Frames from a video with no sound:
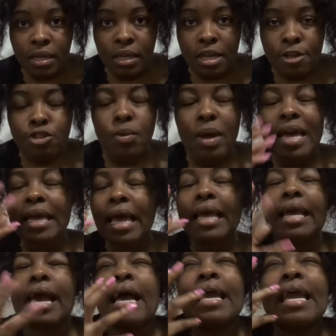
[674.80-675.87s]
so I,
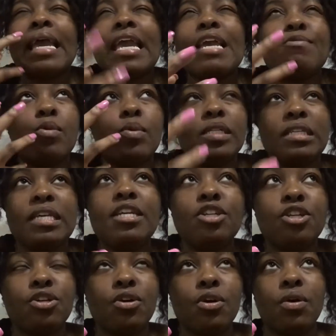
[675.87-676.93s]
I, I, hate what we're
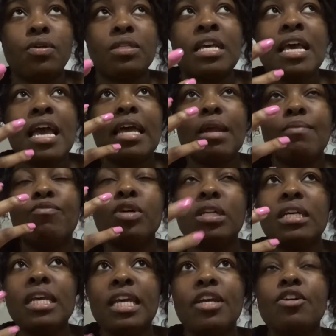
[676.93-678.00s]
teaching girls. And I'm
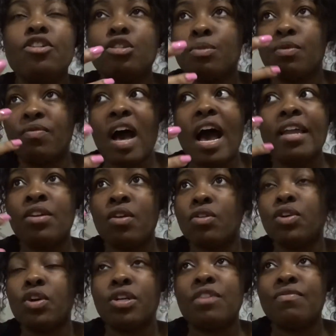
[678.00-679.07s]
really here to provide an
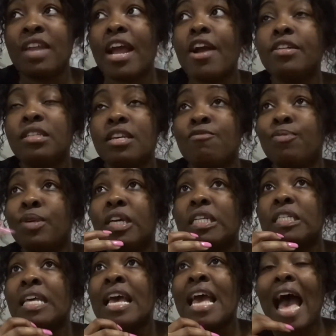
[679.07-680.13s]
alternative narrative
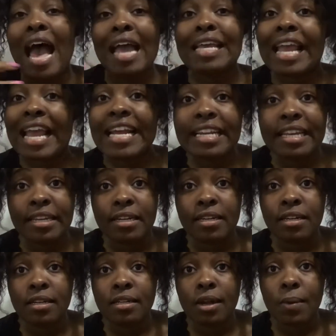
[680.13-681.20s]
because I hate it,
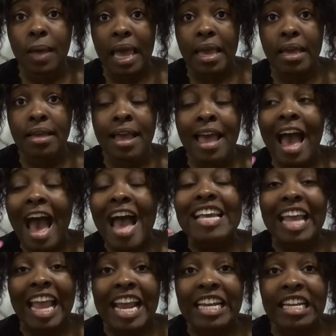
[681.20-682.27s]
okay? I
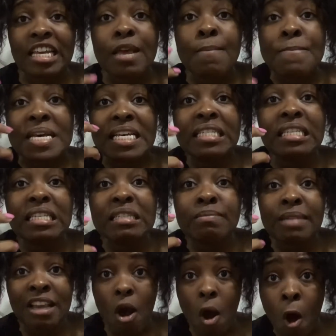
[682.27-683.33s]
hate it. It pisses
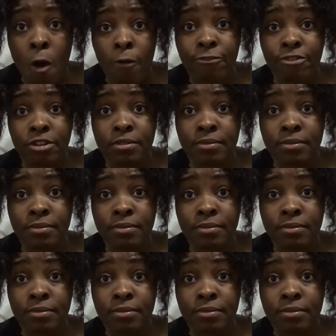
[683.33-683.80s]
me off.